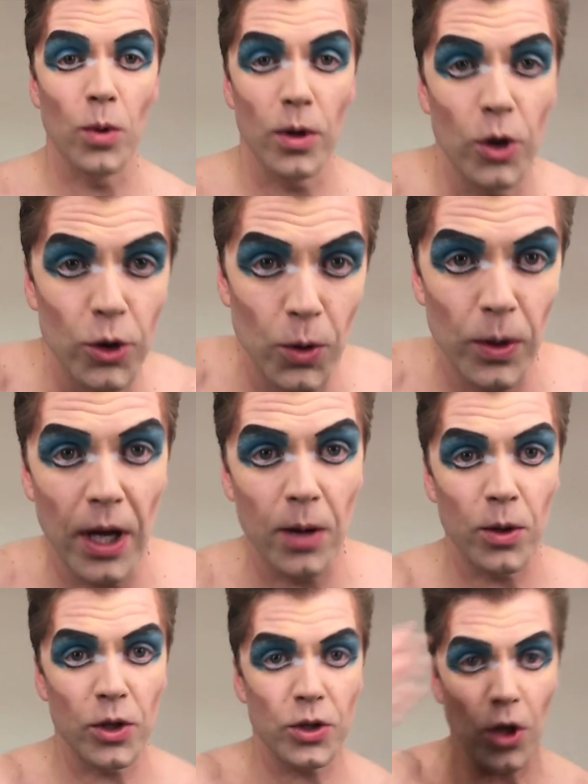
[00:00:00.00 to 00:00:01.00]
what we're going to do now,
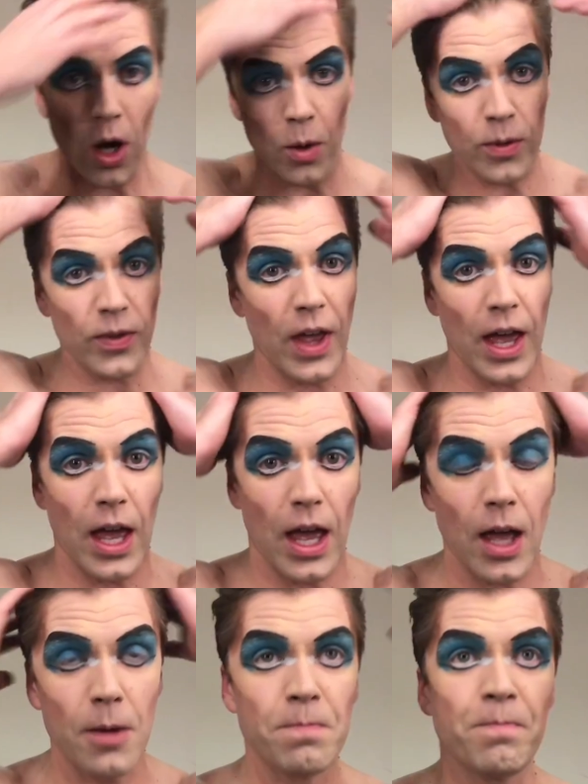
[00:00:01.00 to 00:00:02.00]
we're going to start with the
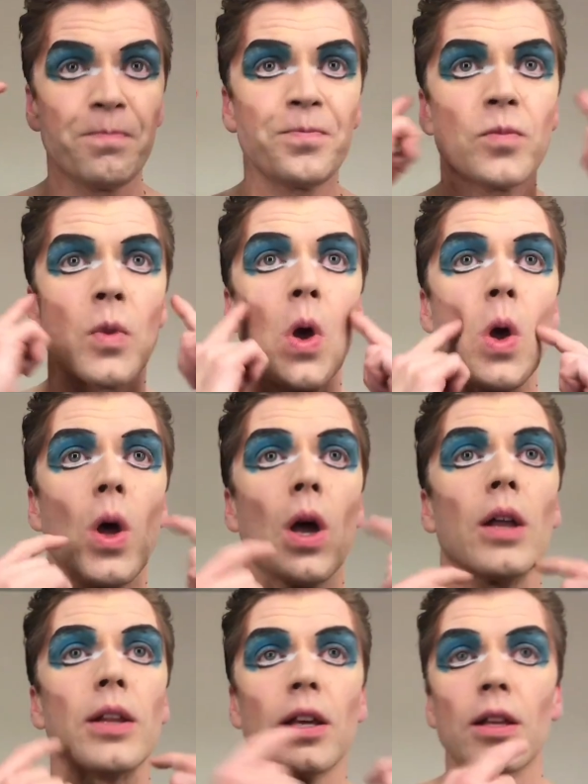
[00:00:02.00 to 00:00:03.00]
hair,
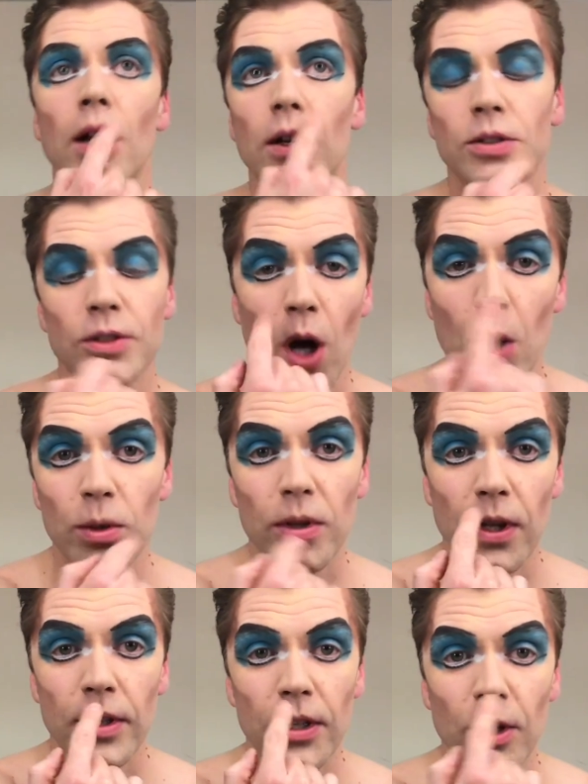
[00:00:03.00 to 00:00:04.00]
and then I'll
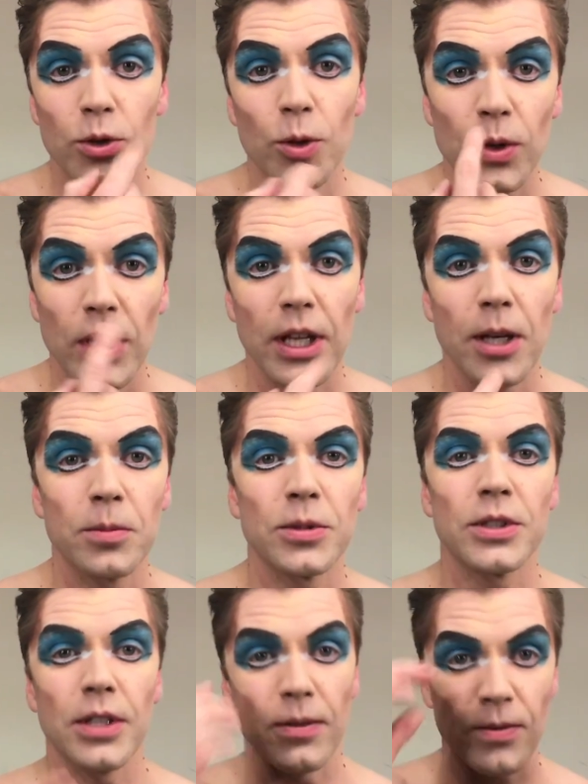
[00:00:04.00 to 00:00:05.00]
do the
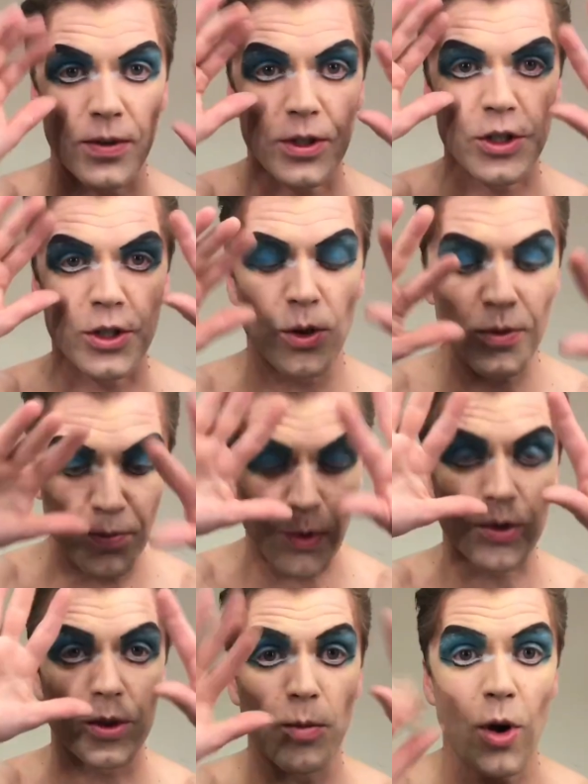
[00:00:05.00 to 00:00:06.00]
lips, and finishing off,
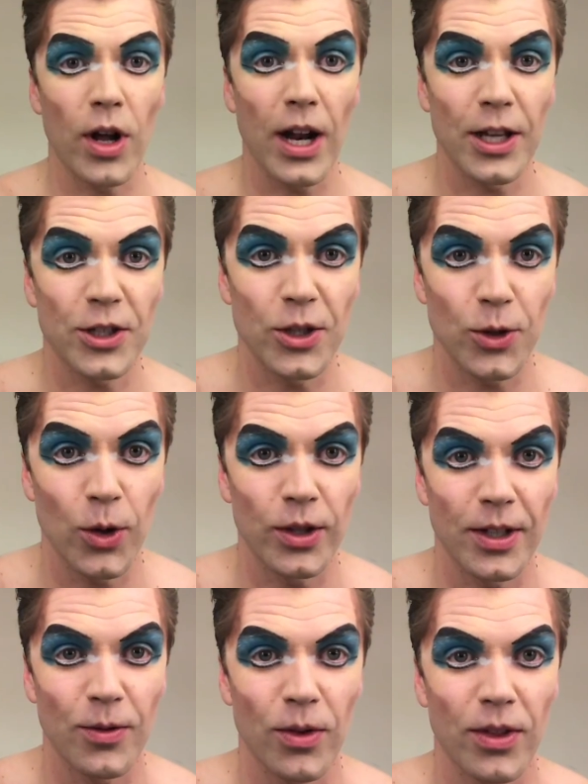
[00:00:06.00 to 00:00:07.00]
put some eyelashes on
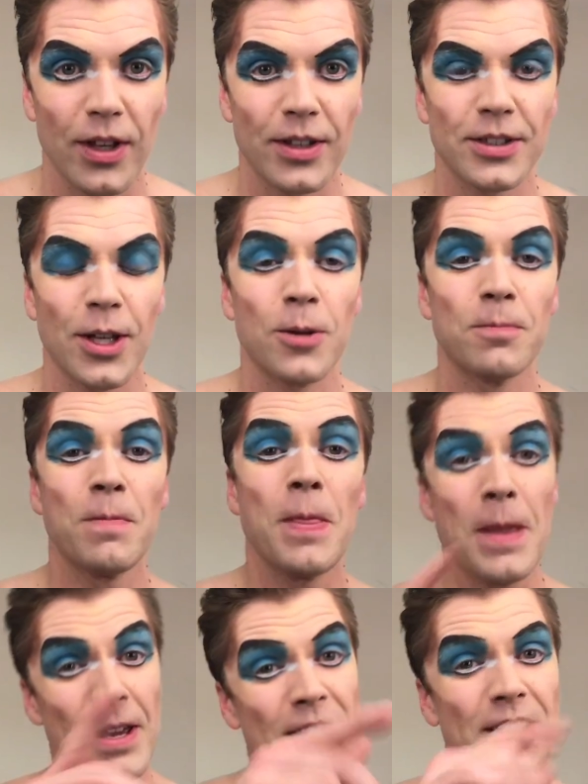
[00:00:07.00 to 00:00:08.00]
and everything. So
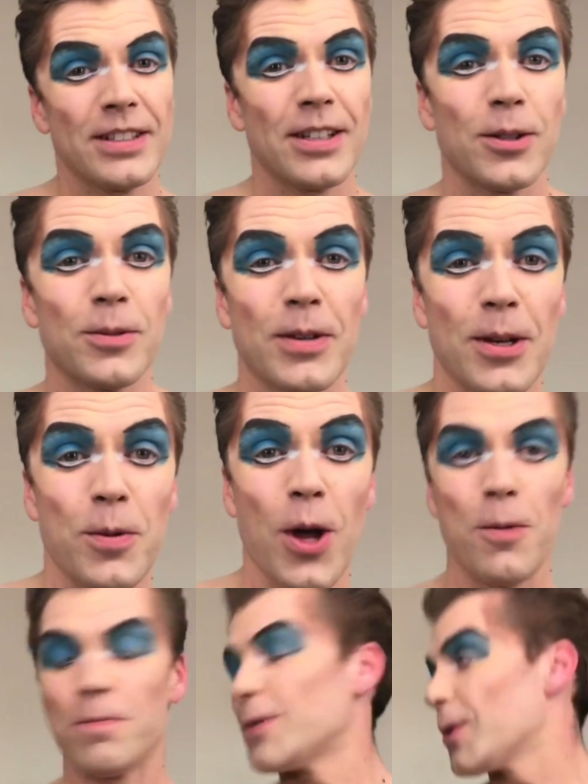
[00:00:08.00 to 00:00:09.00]
here we
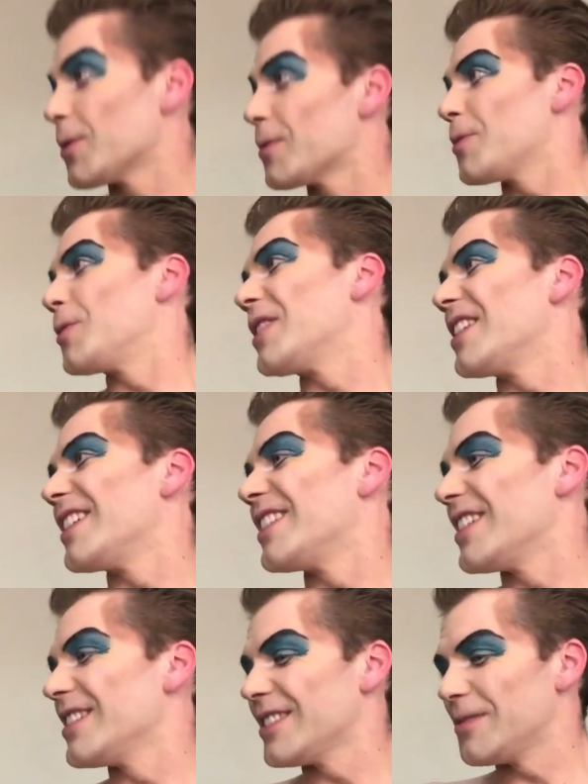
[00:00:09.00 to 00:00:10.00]
go. So come on then,
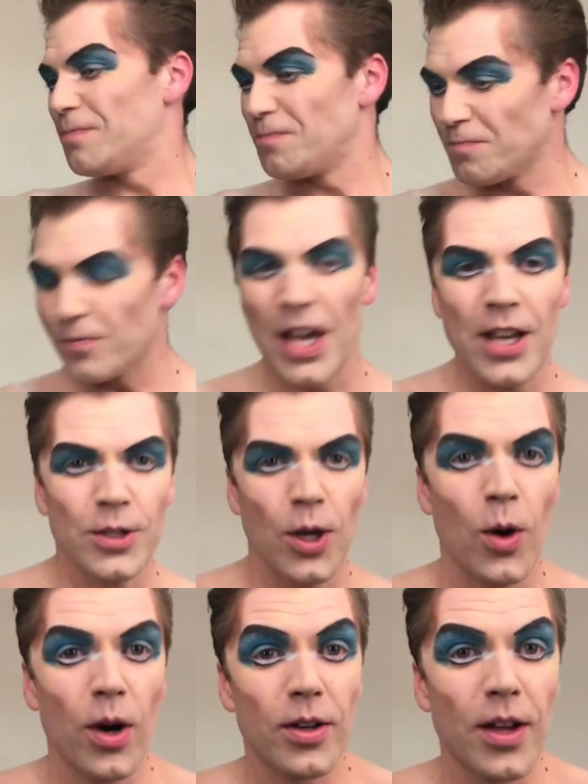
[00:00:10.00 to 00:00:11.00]
Elise.
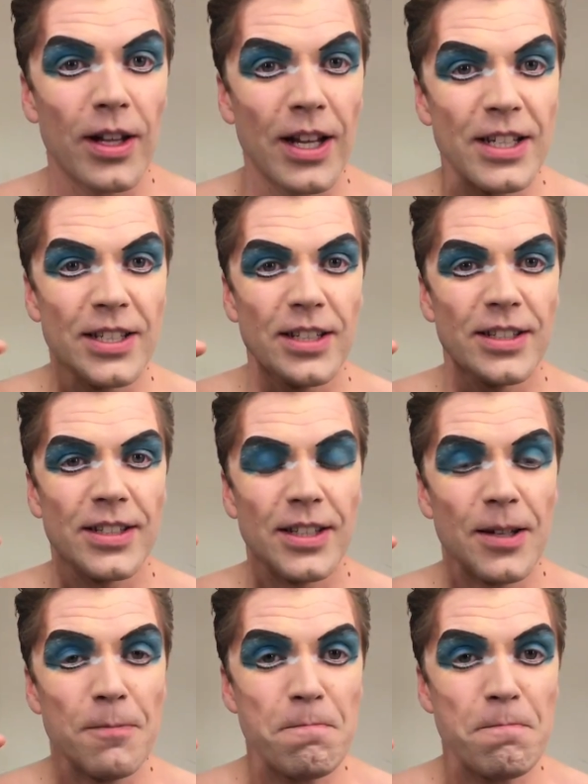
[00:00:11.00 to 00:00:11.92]
So Elise is